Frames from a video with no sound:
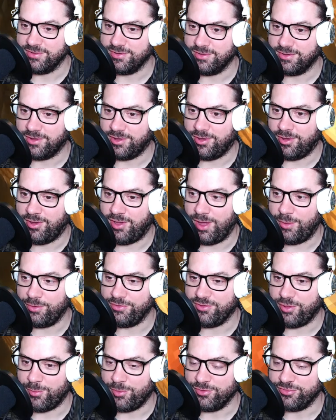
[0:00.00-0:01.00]
Oh, I
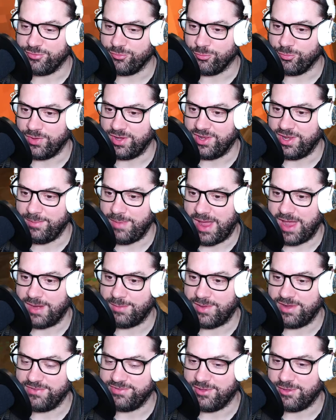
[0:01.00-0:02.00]
was almost really mad at
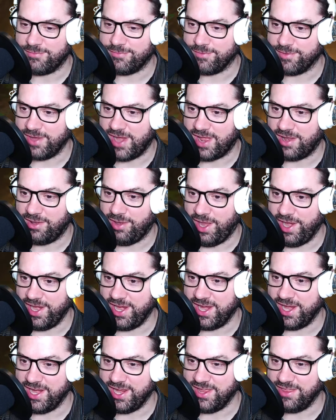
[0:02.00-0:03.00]
myself for not
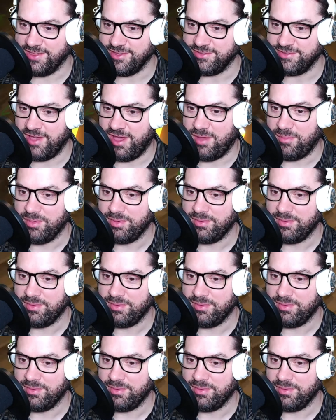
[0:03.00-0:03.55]
lighting any of this up.